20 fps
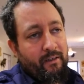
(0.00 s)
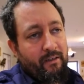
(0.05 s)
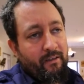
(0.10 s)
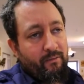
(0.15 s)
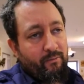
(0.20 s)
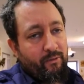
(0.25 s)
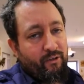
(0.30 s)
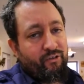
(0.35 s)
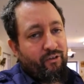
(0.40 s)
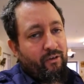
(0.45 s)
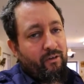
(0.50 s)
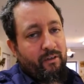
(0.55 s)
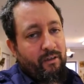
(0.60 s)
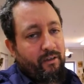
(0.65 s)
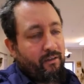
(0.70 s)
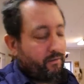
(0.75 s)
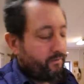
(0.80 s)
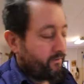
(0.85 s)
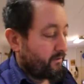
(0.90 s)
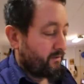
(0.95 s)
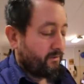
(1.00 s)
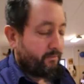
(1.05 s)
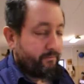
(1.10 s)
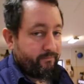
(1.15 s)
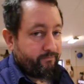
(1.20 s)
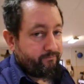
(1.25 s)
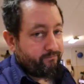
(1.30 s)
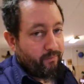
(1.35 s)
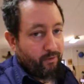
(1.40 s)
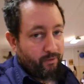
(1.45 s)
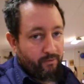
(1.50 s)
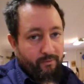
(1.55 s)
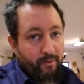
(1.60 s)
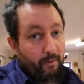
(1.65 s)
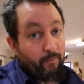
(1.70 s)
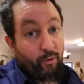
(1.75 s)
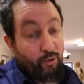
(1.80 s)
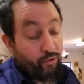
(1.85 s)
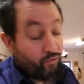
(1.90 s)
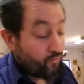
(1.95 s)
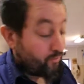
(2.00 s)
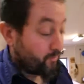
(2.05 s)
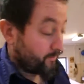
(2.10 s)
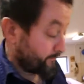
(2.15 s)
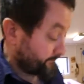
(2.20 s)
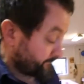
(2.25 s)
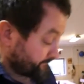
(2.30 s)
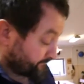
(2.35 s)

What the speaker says: result out of it, but I'm not sure.